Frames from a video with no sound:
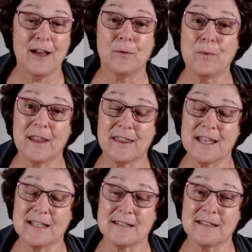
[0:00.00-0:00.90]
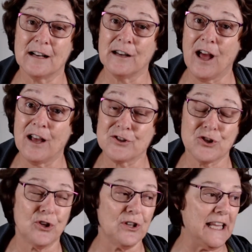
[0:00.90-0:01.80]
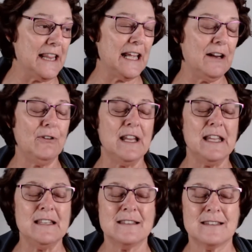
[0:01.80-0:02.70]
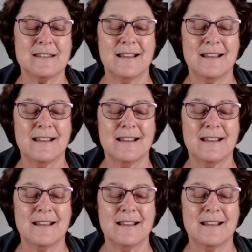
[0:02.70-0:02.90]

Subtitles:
with this glass journey. There is